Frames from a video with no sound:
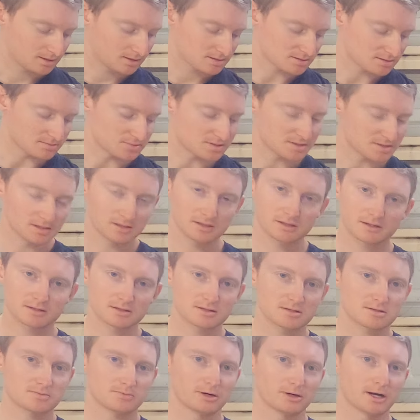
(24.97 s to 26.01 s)
some
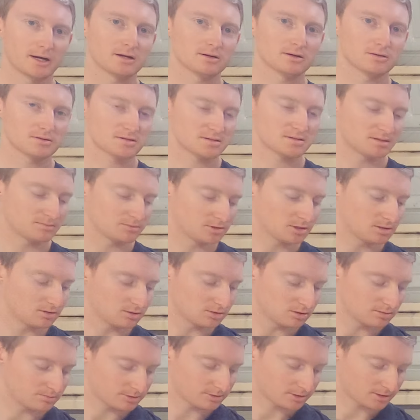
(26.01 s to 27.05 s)
silicone spray or a similar
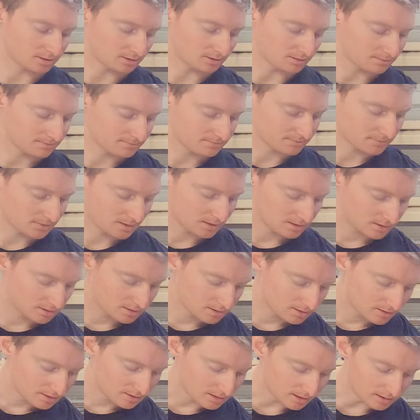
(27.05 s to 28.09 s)
lubricant,
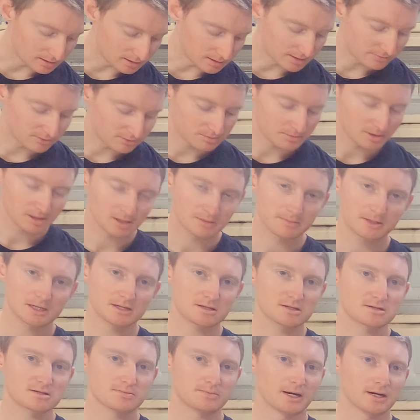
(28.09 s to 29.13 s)
an
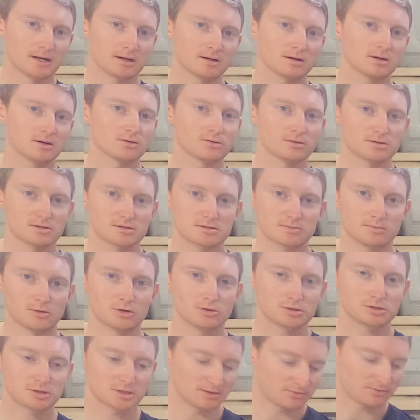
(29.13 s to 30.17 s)
11mm spanner or a
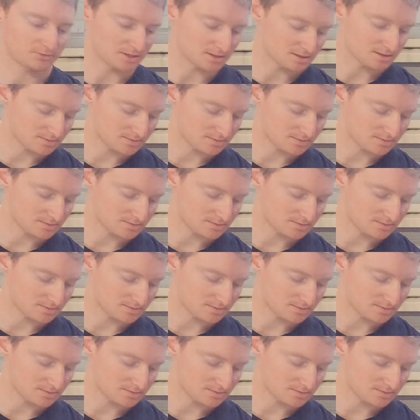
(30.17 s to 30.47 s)
small shifting